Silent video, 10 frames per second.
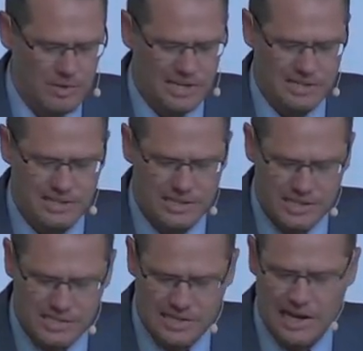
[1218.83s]
because the
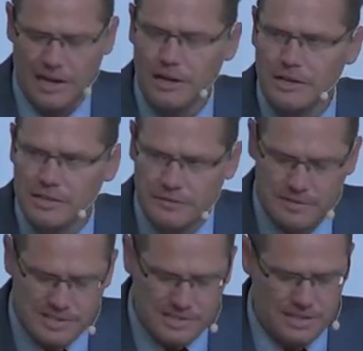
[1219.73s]
desires
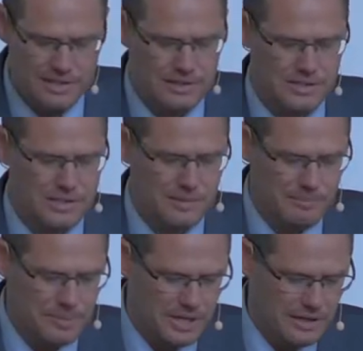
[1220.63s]
of sinners
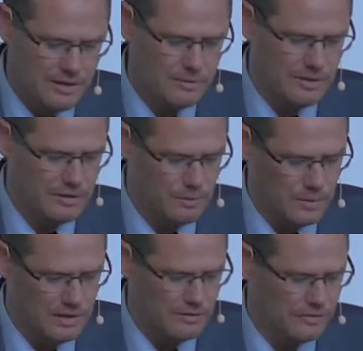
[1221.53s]
competed with the
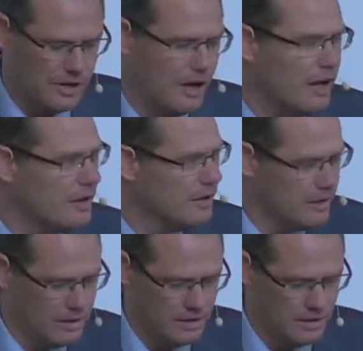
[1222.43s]
will of God.